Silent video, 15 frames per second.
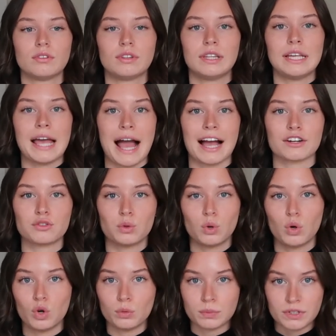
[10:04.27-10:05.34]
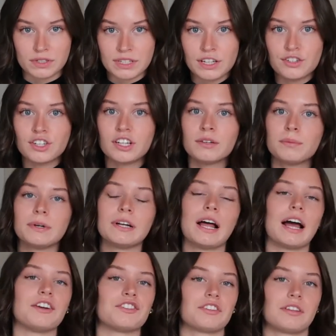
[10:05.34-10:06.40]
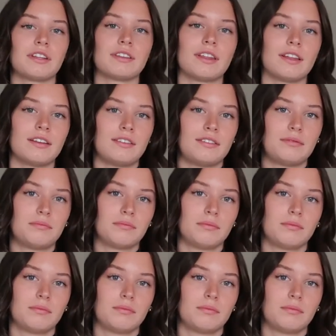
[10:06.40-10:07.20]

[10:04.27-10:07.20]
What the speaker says: the actual whole procedure, but I just think that it's,